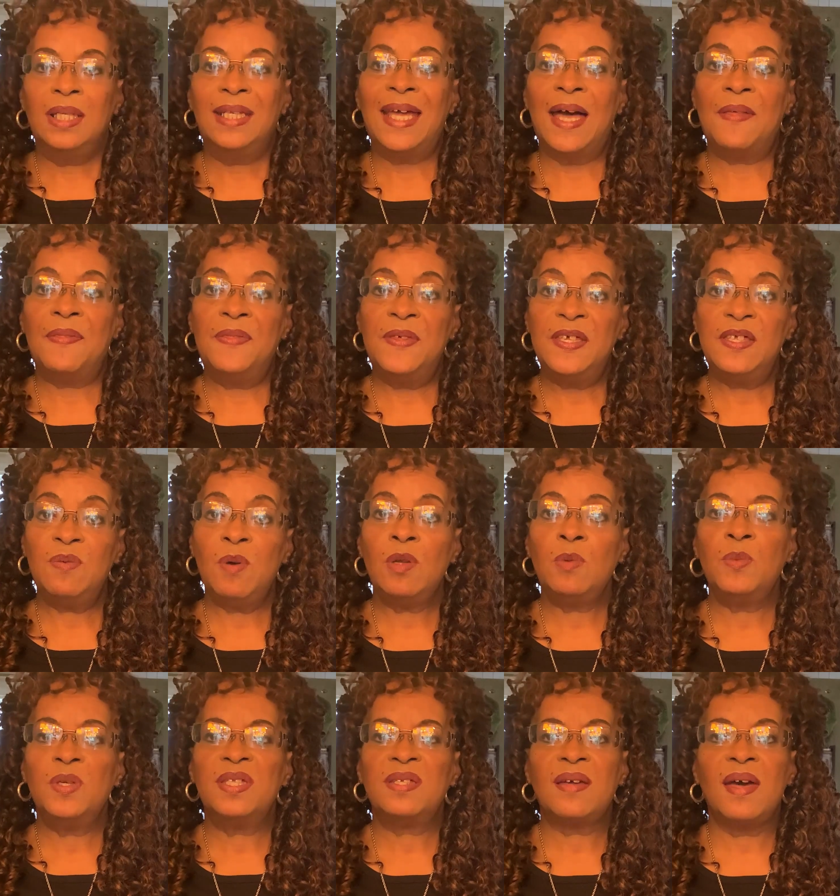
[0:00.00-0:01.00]
Now this one
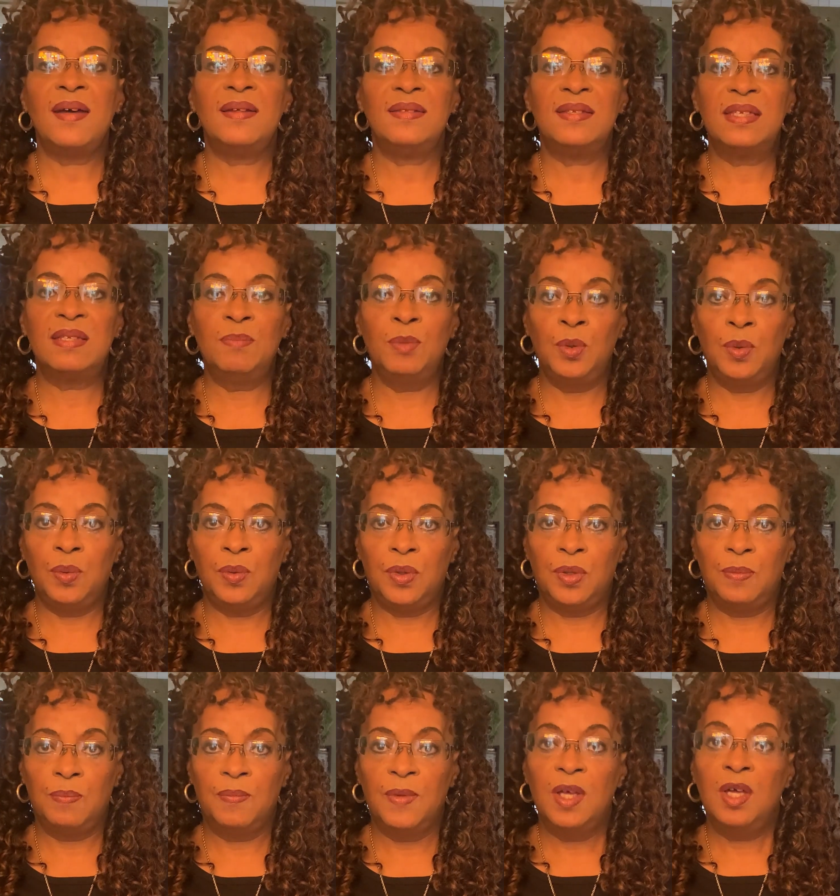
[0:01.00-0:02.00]
was cut smooth.
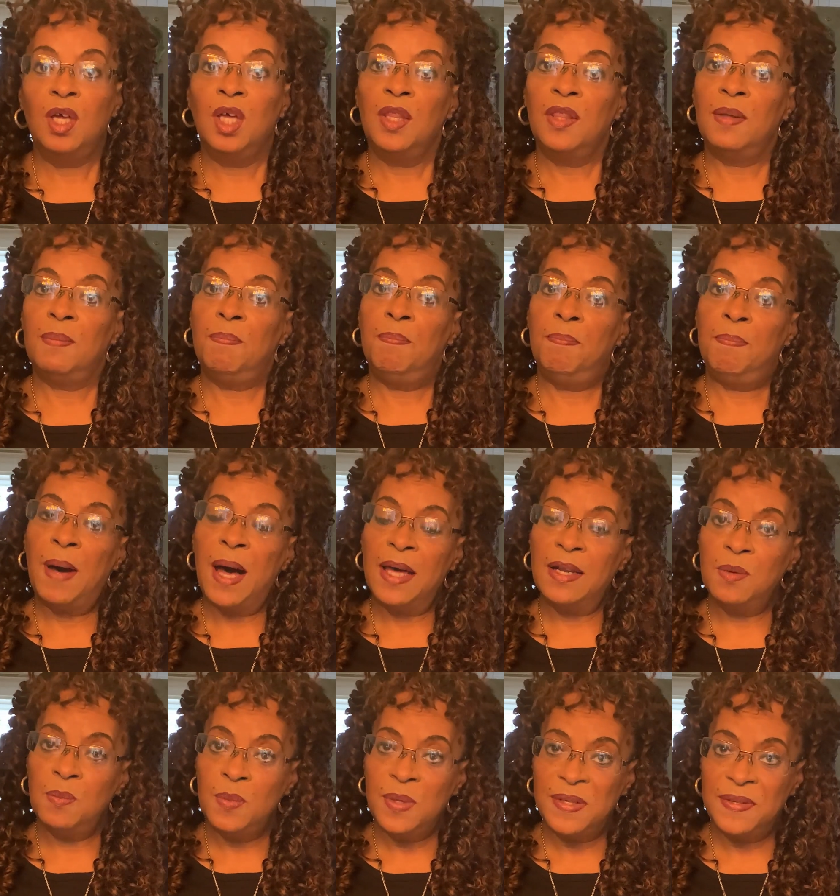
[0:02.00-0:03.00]
The
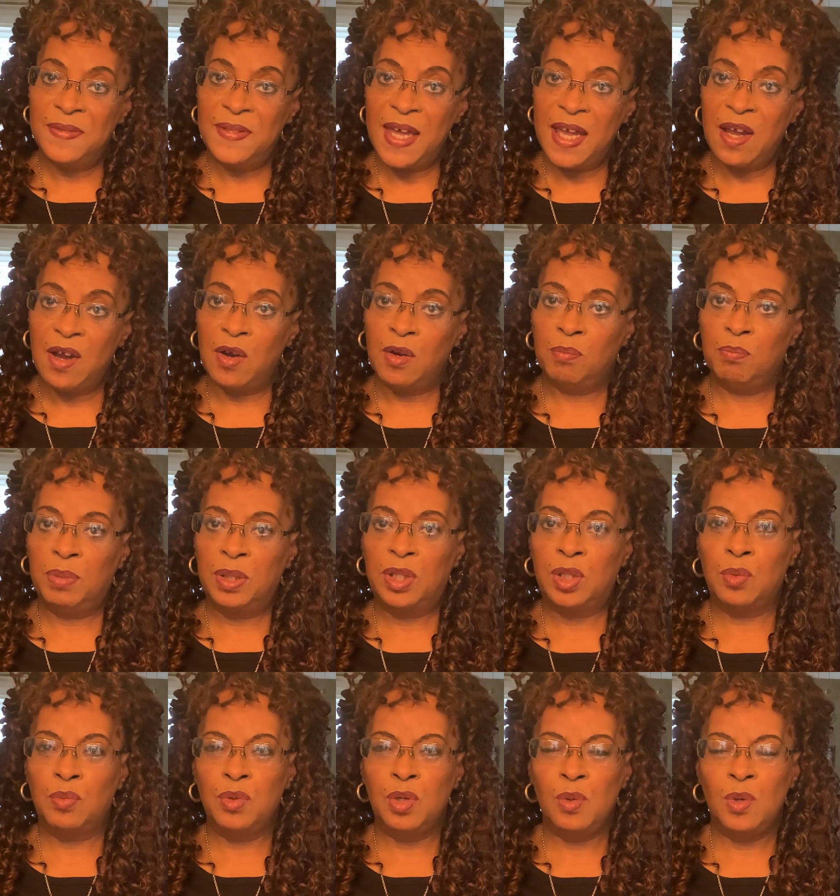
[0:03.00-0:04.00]
bottom was there, but
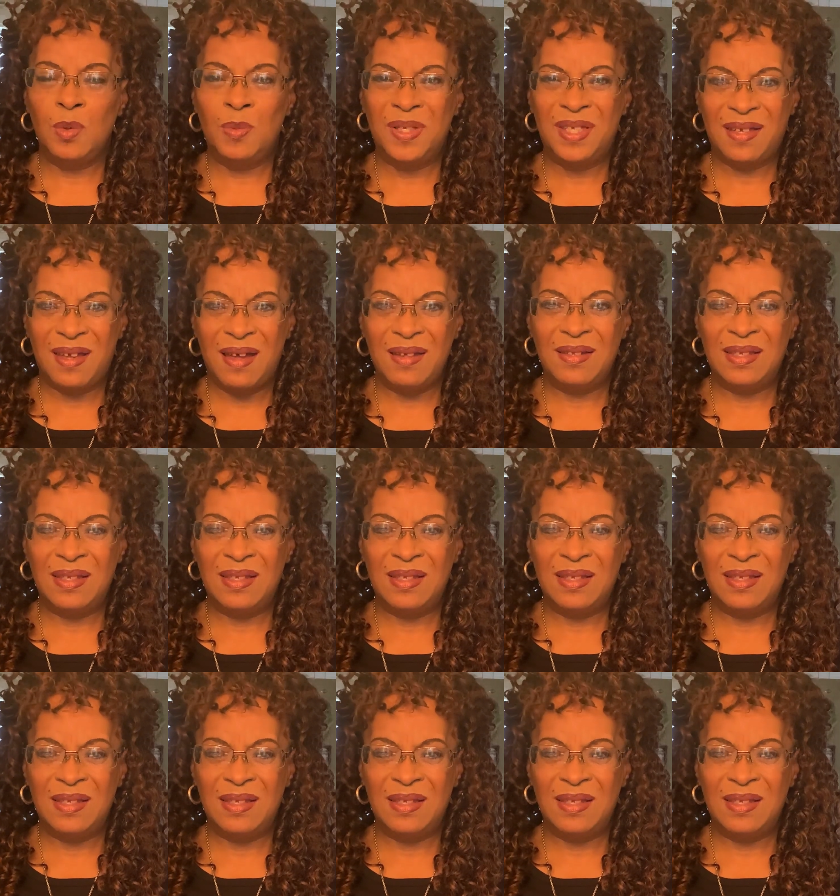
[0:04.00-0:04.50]
the root was cut